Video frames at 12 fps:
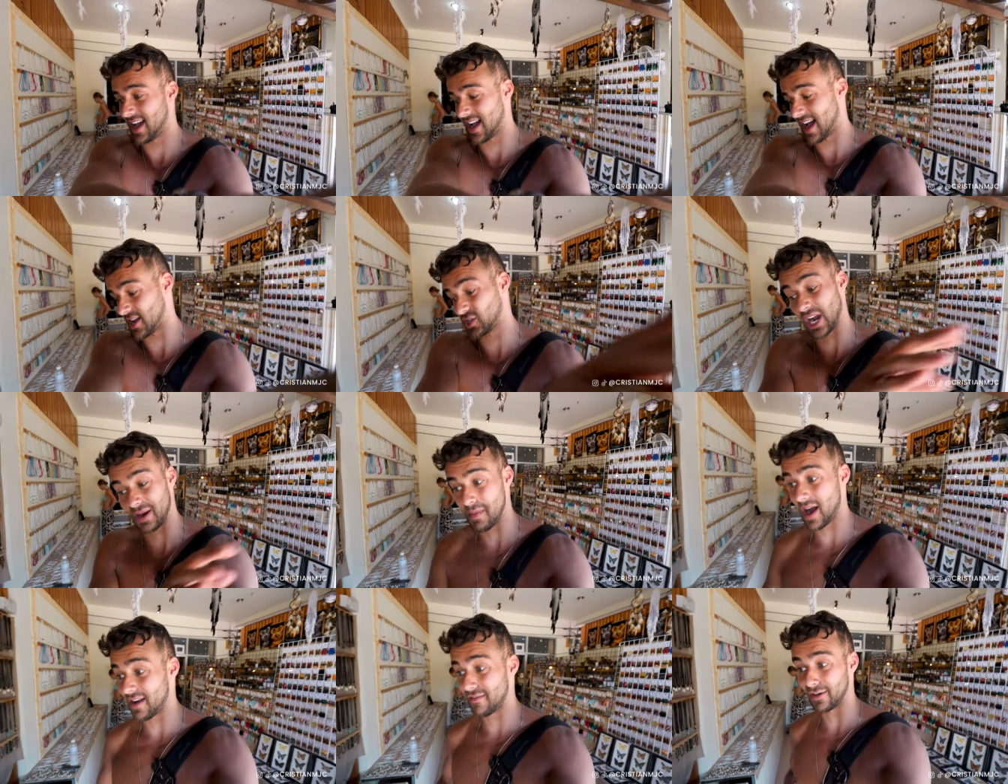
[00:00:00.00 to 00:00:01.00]
uh, Chiang
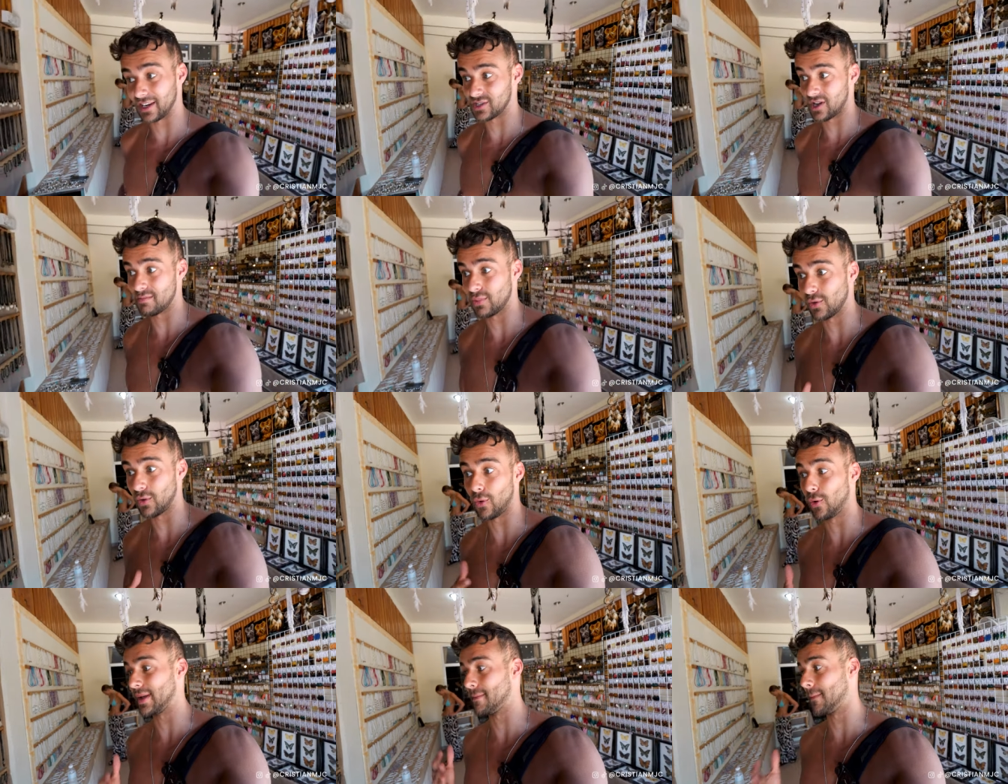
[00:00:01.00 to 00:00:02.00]
Mai, for example,
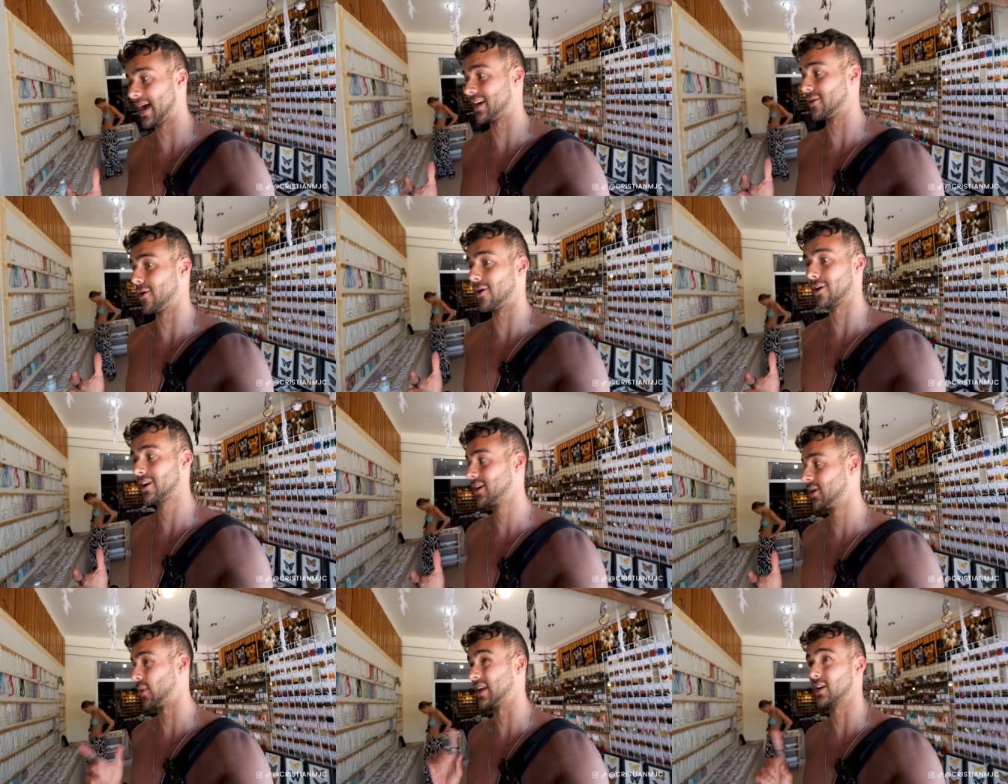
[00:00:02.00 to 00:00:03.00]
or in Bangkok,
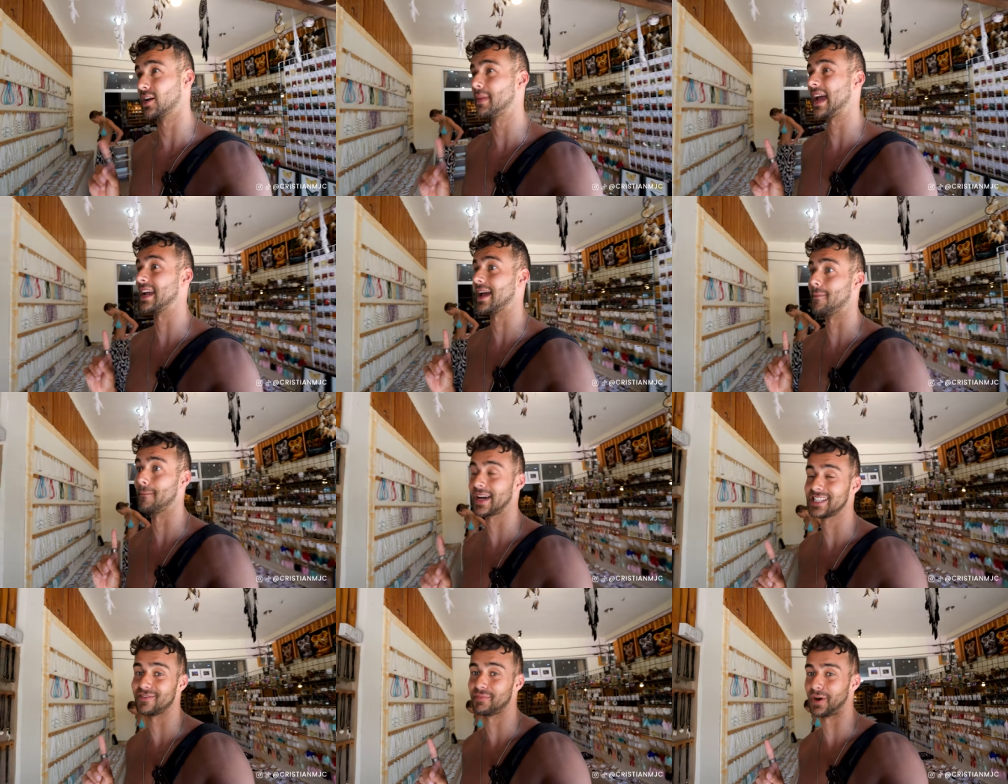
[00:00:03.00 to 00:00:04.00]
where you're going to pay a massive